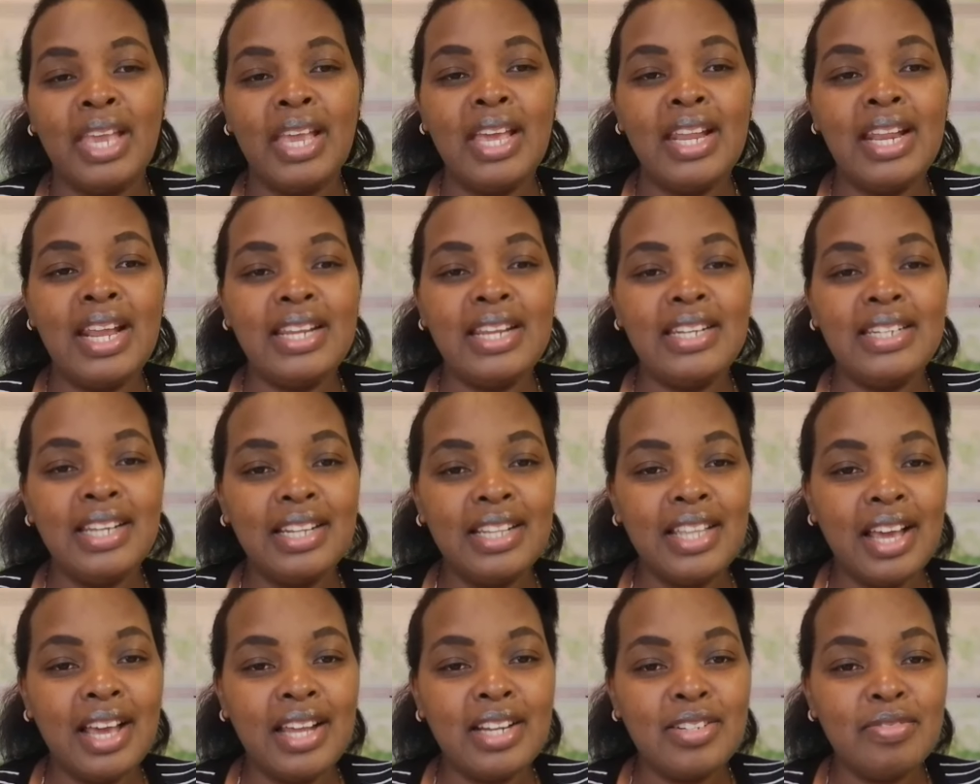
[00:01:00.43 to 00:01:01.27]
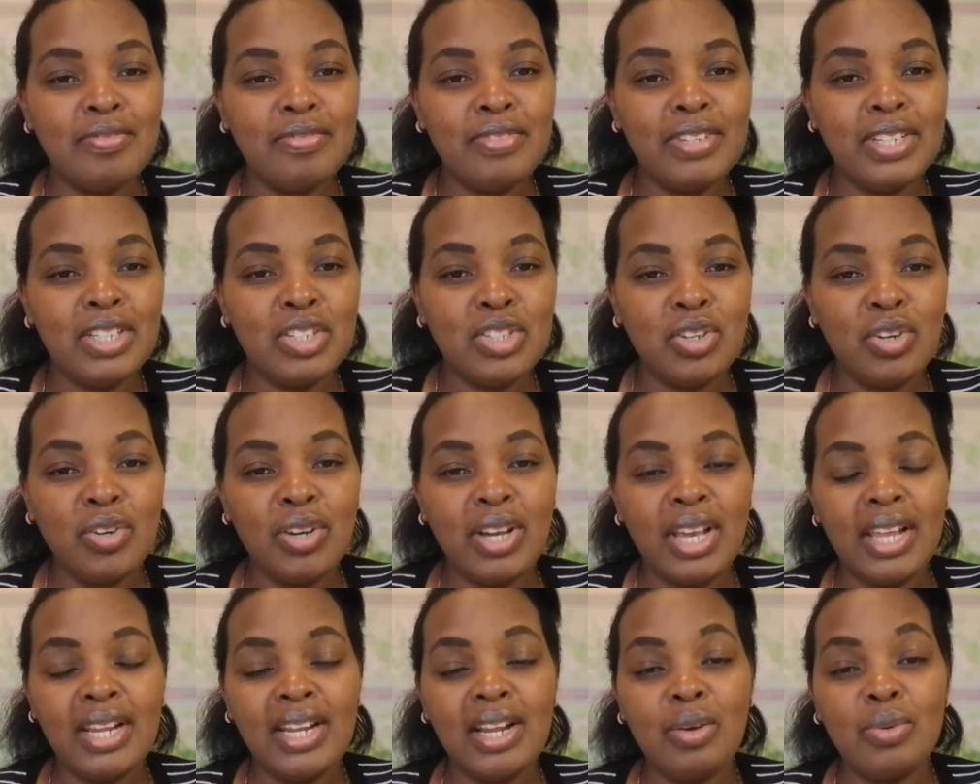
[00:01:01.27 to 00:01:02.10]
And I did that
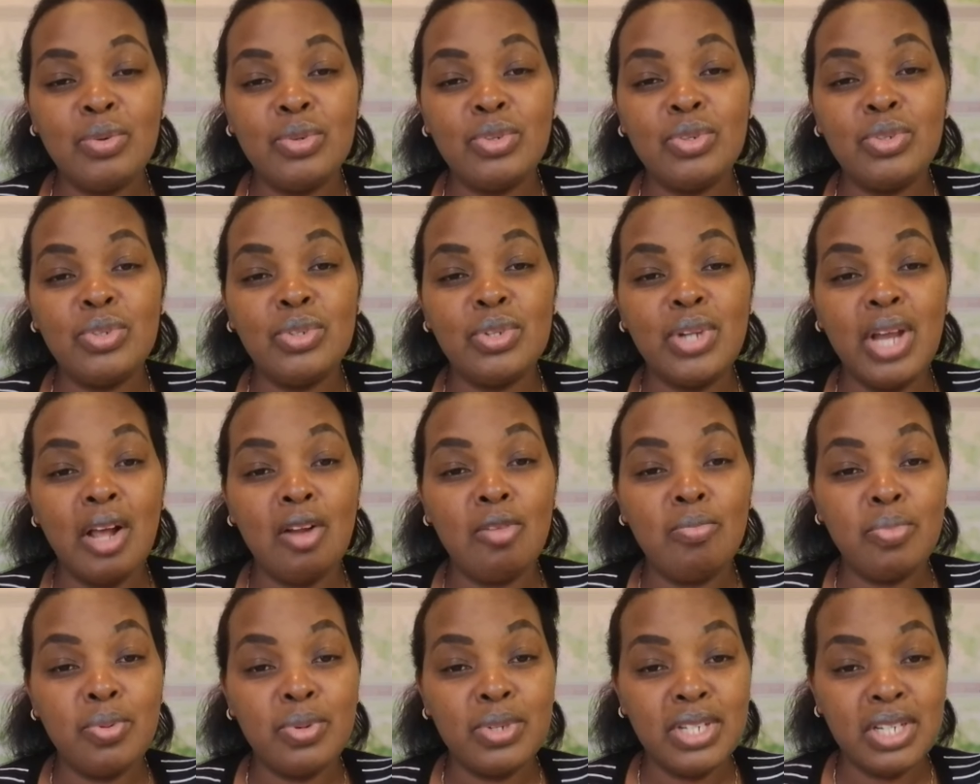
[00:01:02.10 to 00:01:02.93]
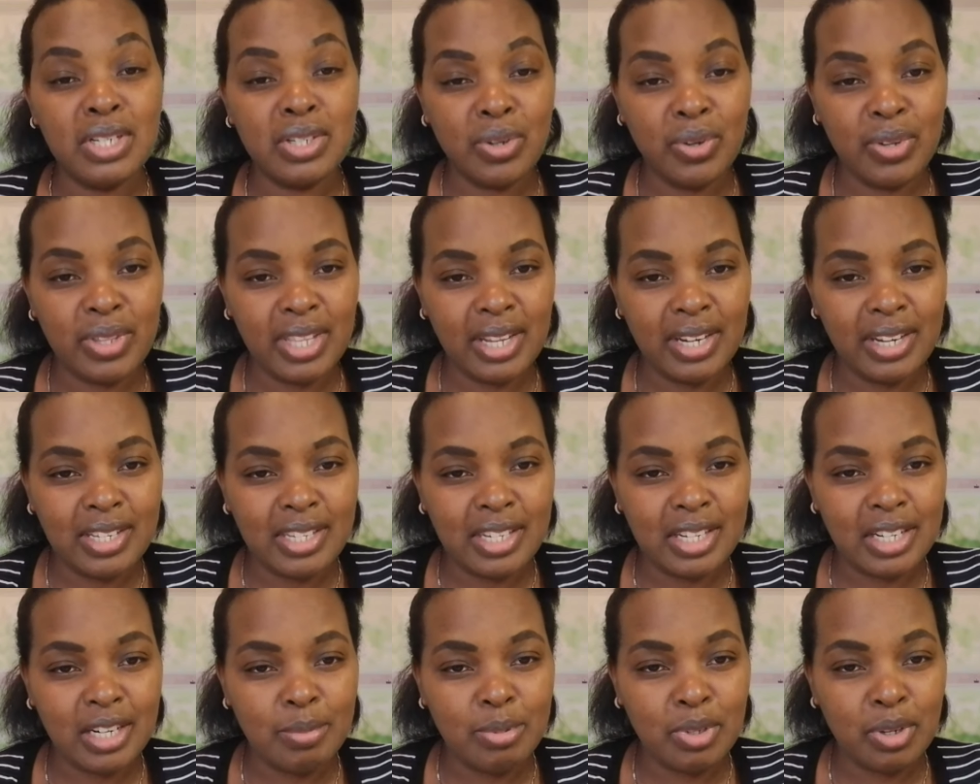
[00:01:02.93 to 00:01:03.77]
video, and I'll put it on the
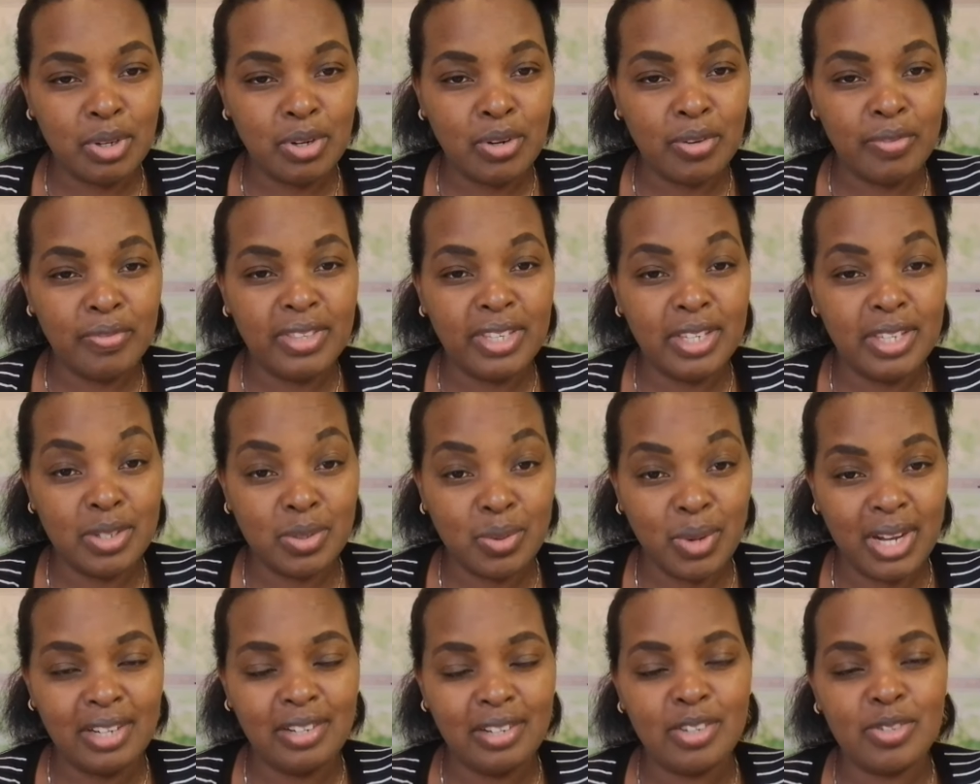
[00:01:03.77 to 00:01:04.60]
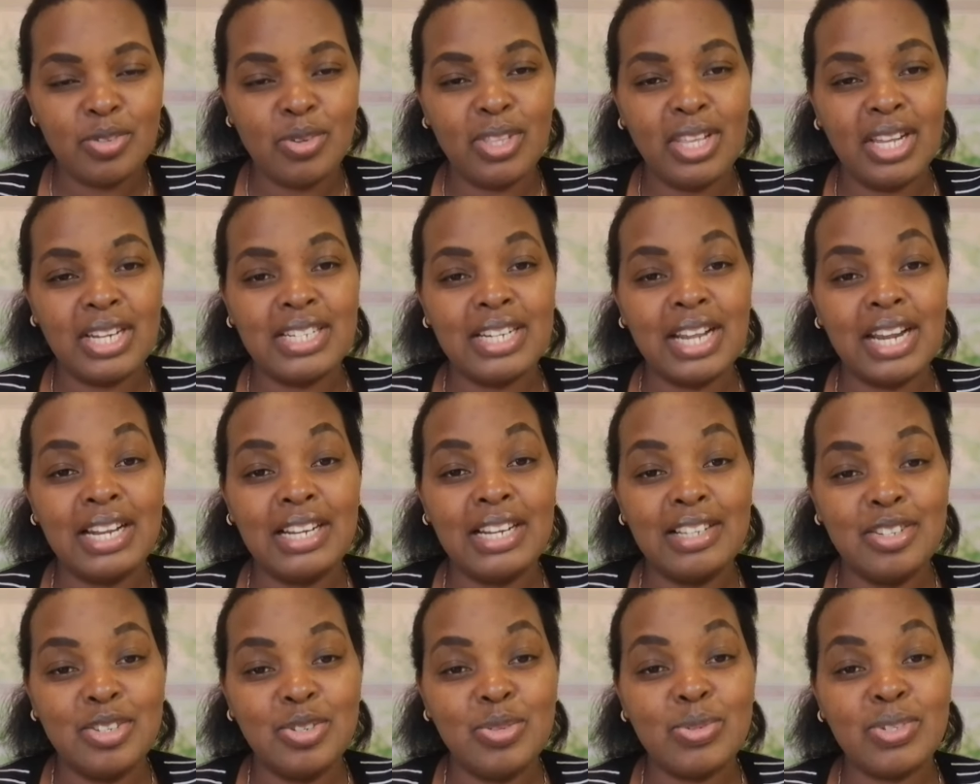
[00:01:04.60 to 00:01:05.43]
description of this one so that at
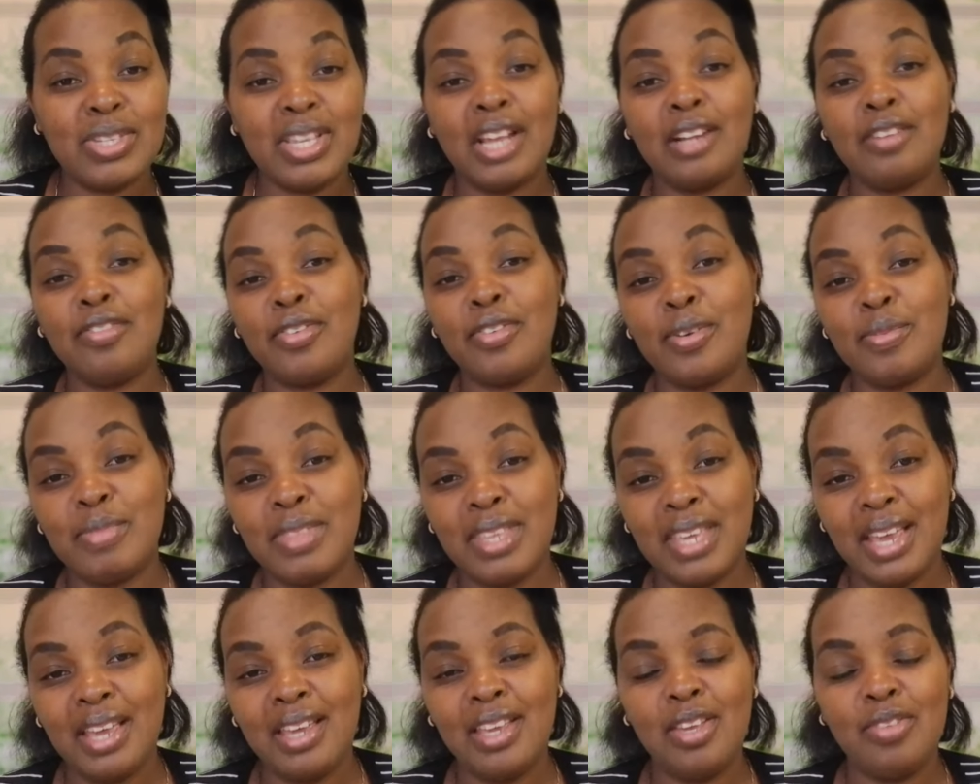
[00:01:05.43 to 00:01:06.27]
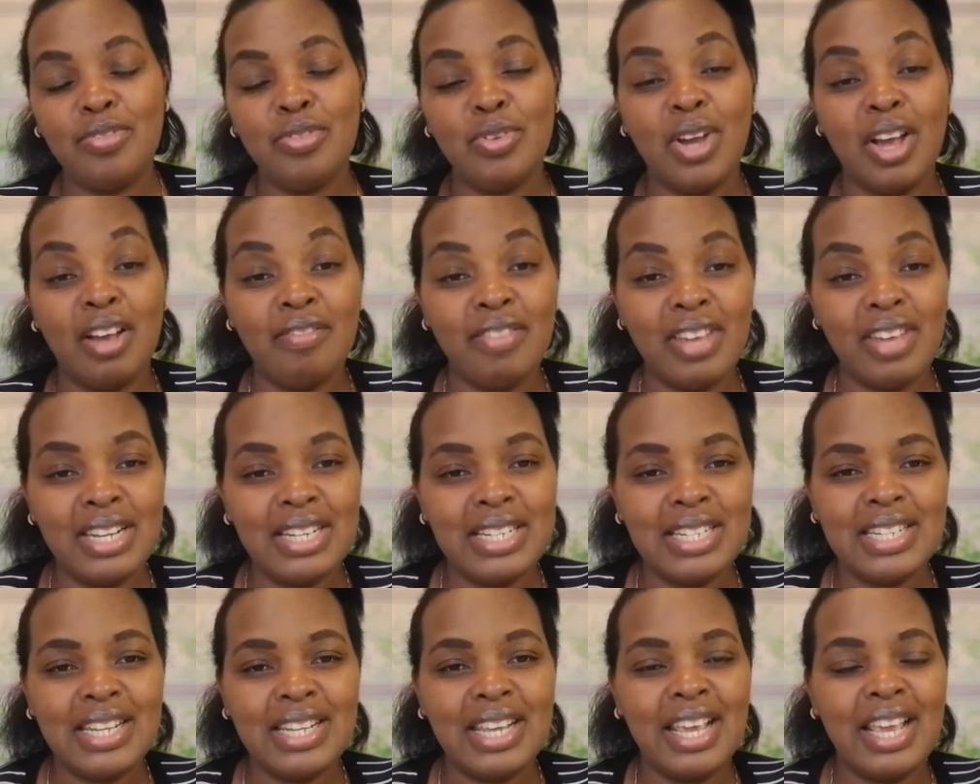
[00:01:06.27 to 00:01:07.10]
least you start from there if you
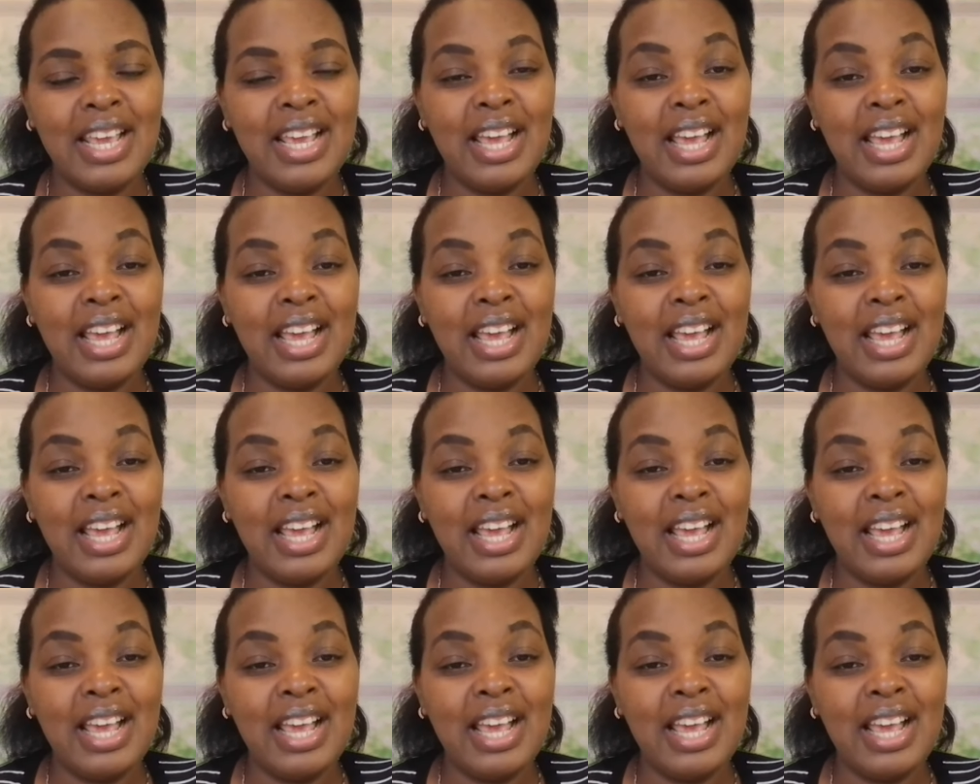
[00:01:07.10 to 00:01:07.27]
haven't,